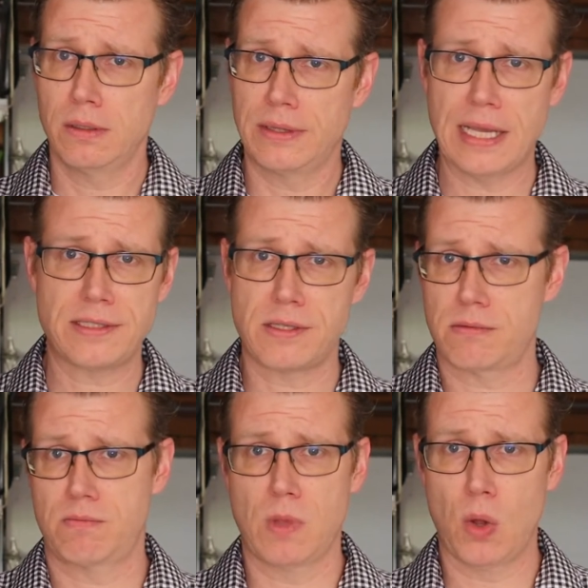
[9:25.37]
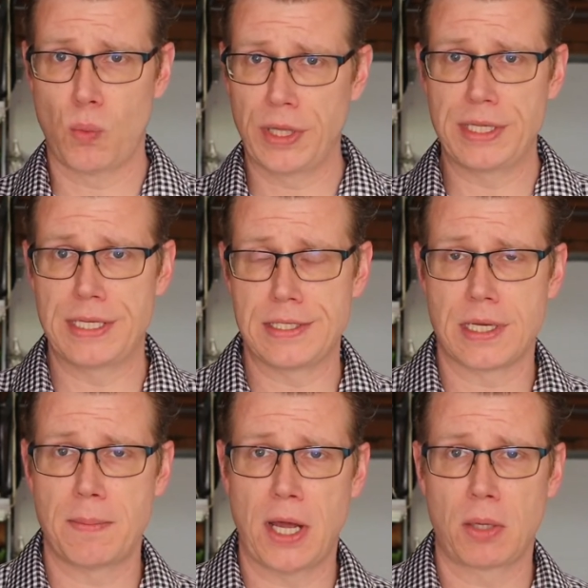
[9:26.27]
that's a really
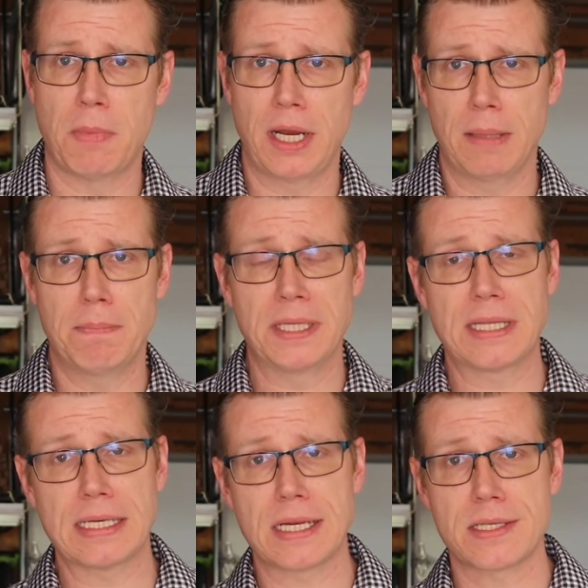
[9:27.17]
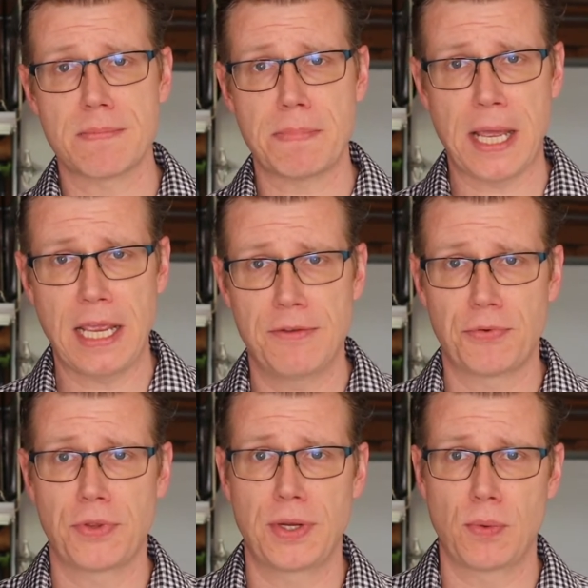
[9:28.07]
decent amount of money, but that doesn't pay
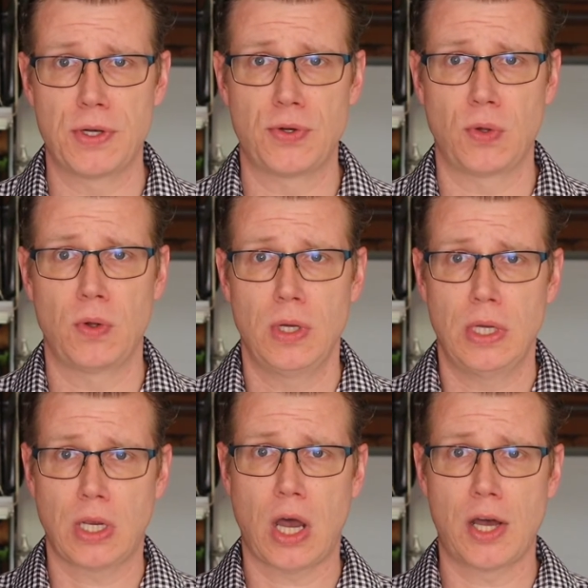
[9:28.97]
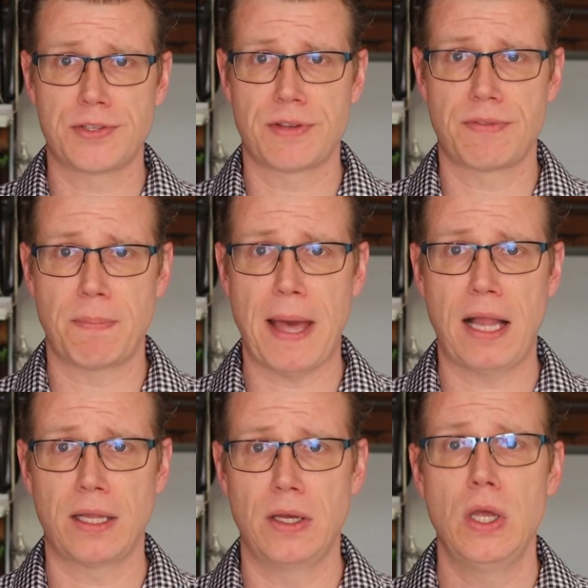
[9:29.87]
for the original cost of the
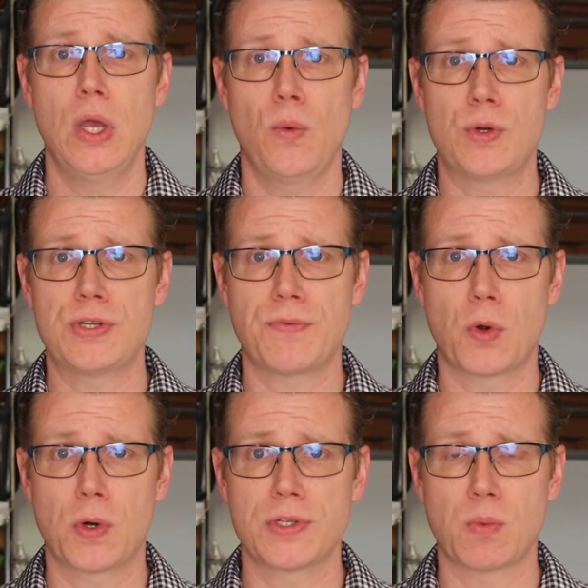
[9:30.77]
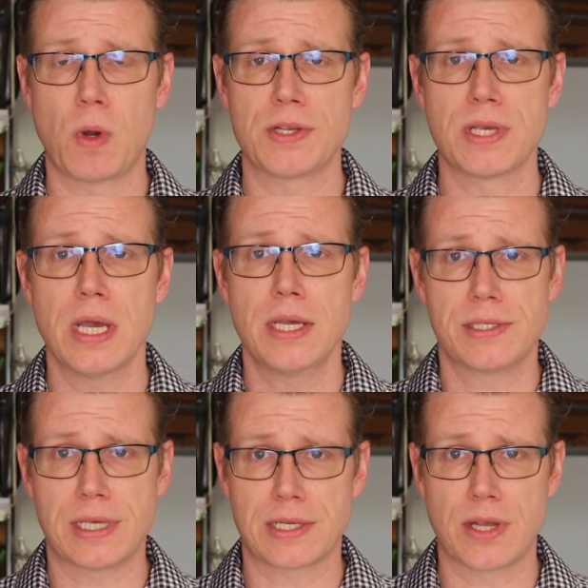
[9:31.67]
pallet, which of course was
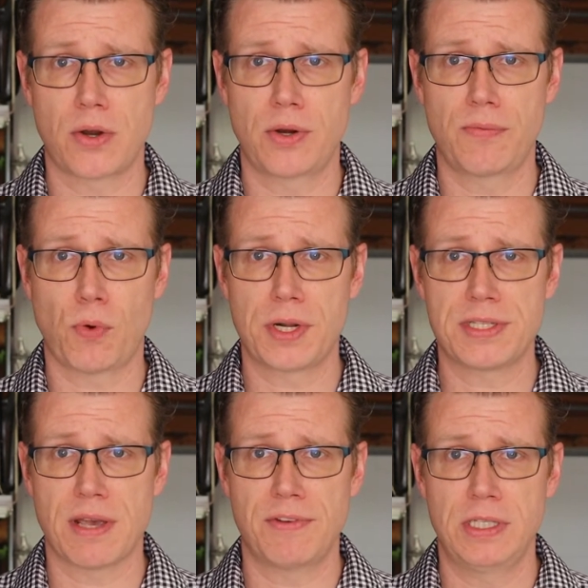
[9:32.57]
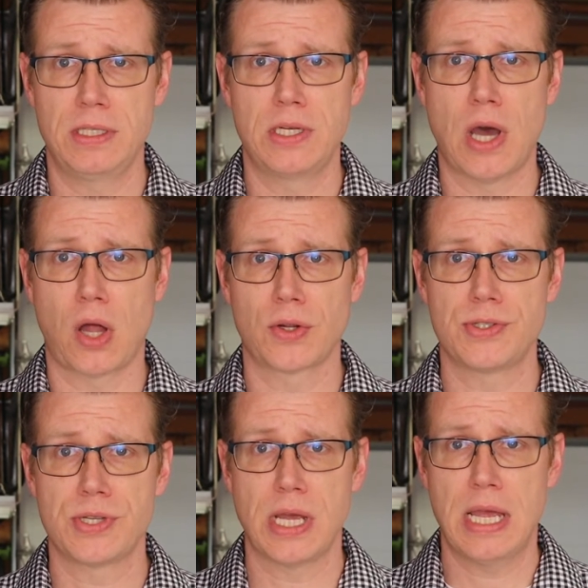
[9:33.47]

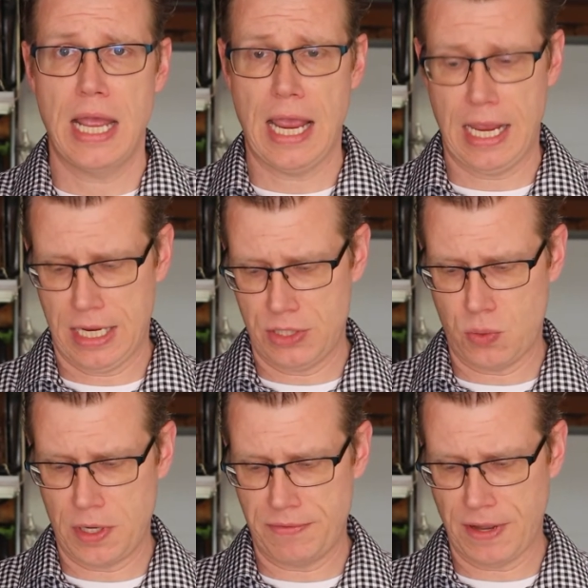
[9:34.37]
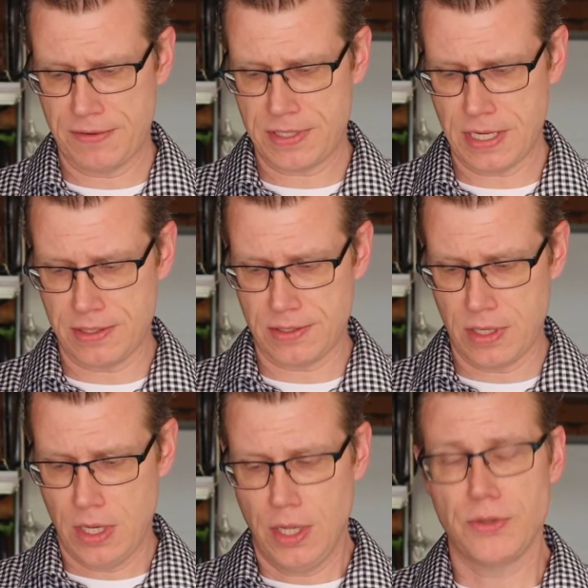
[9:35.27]
$647.25.
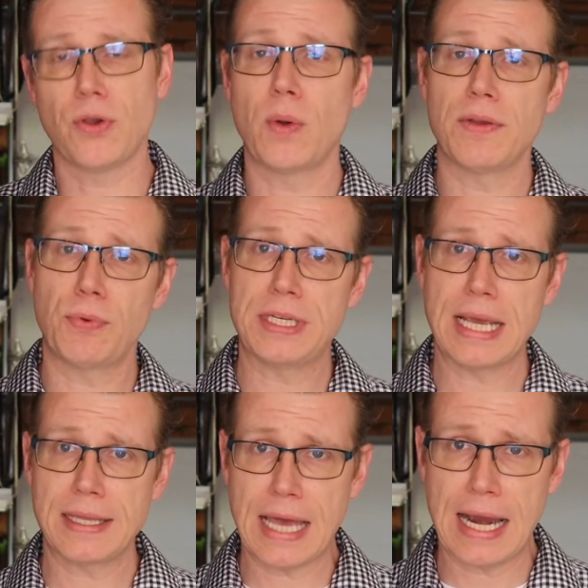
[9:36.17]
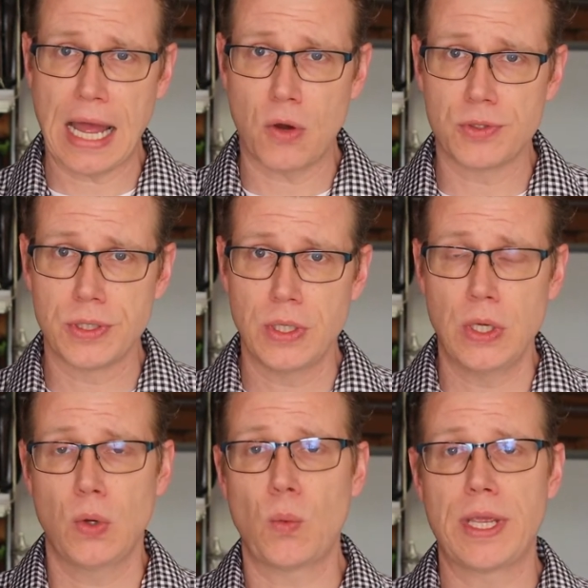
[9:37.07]
So if we take that out,
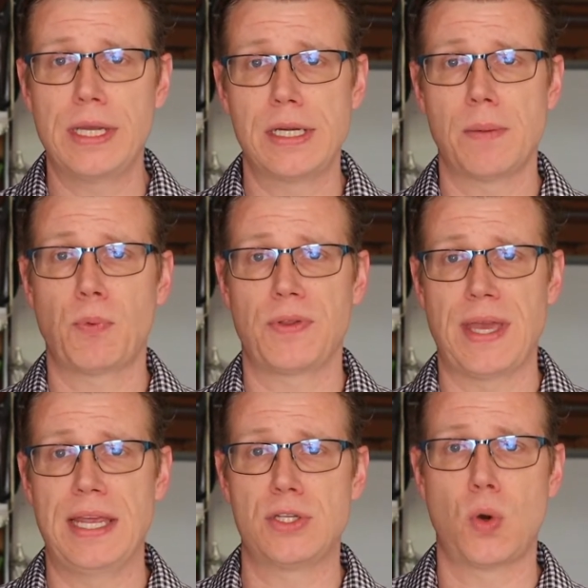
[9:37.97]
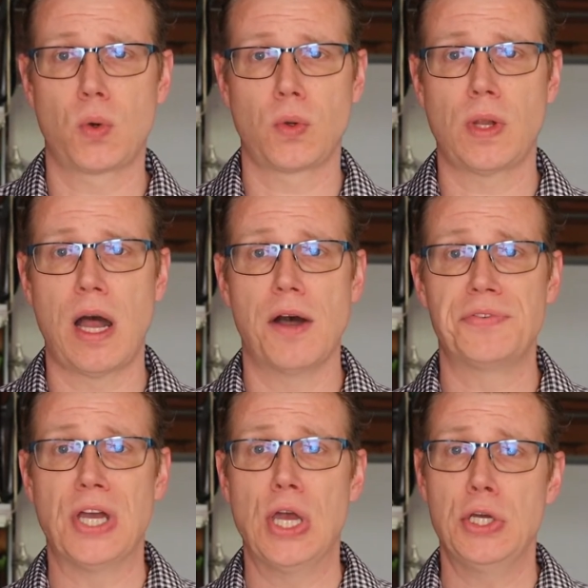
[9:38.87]
we end up with a total of
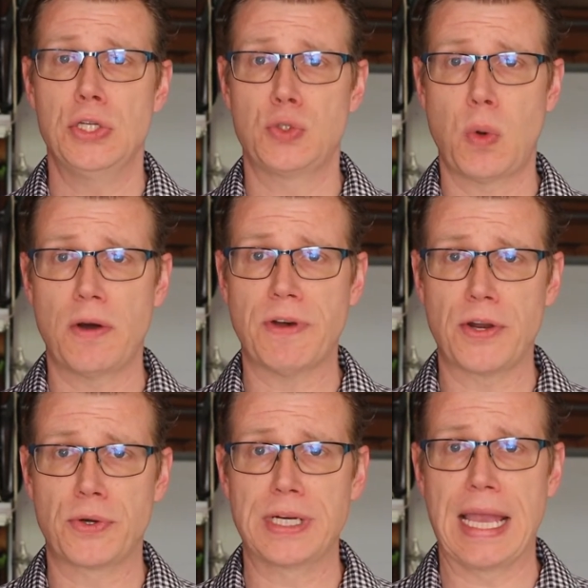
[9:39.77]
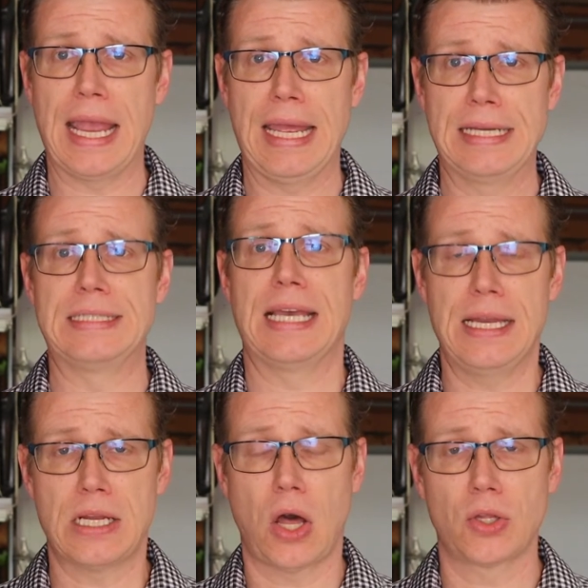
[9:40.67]

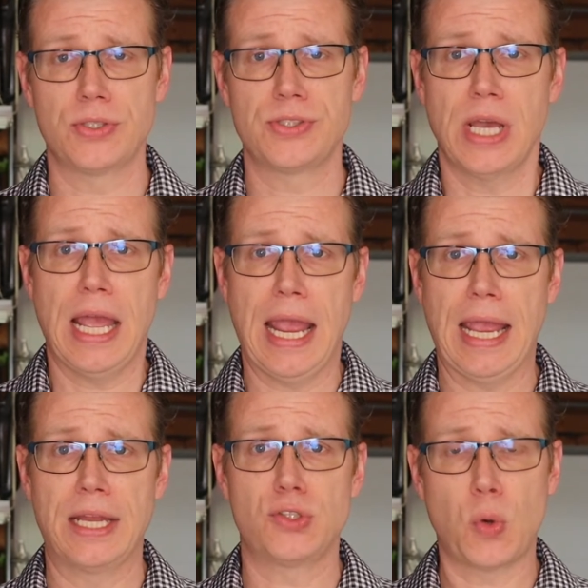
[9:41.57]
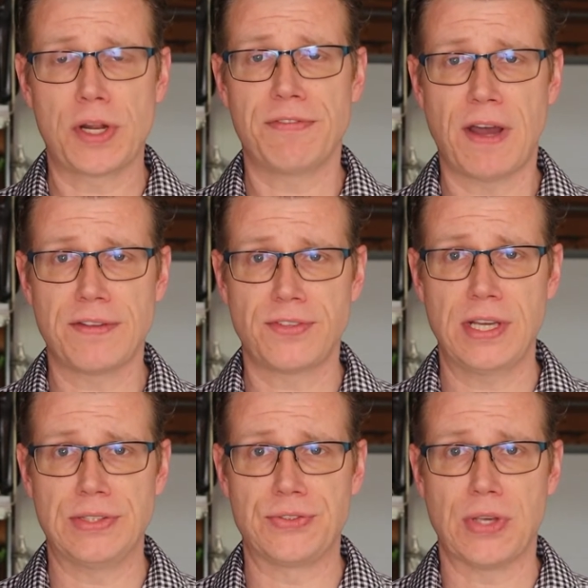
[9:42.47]

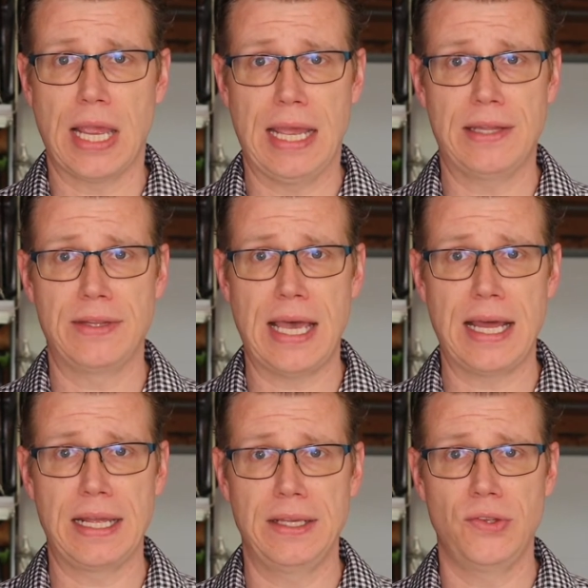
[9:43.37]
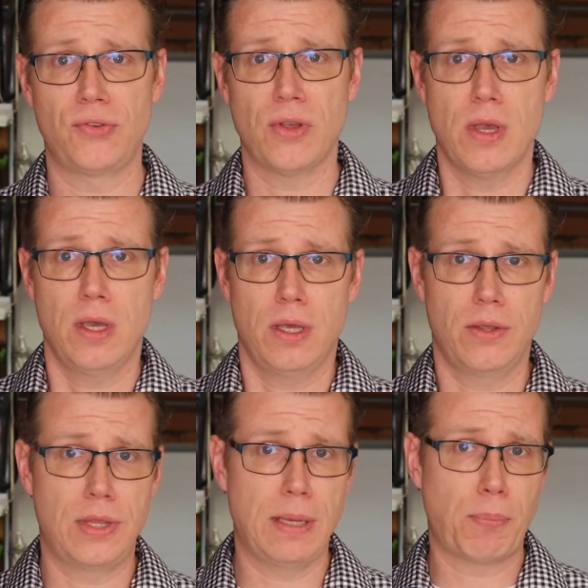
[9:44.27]
$1,210.25, and that is
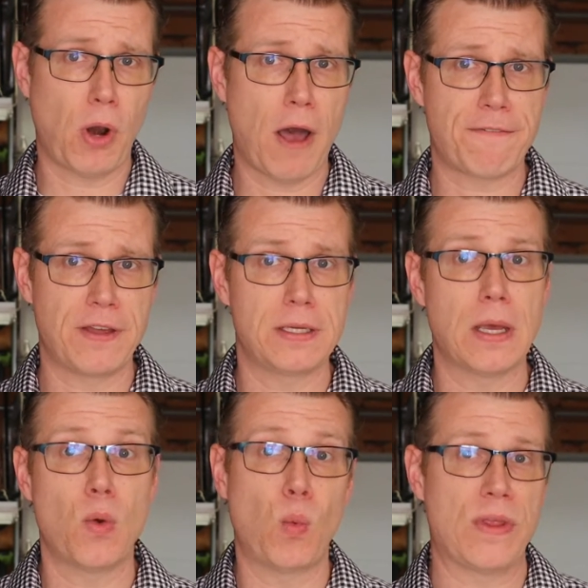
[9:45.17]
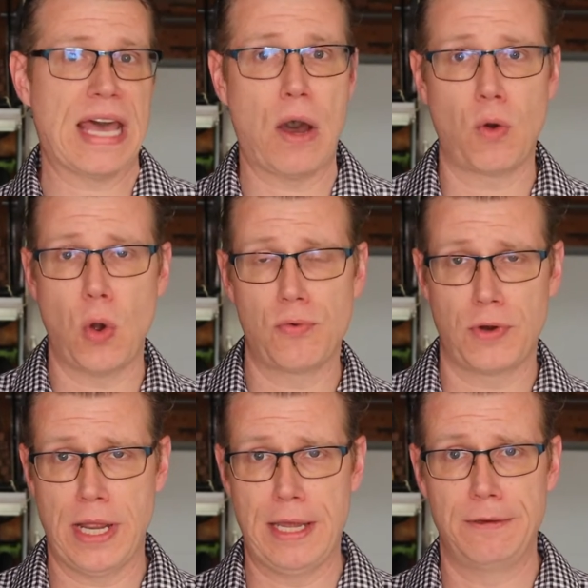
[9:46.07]
the profit without
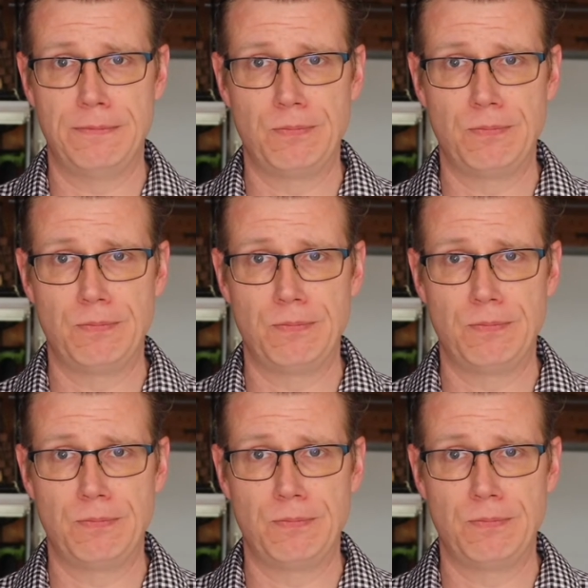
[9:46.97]
overhead.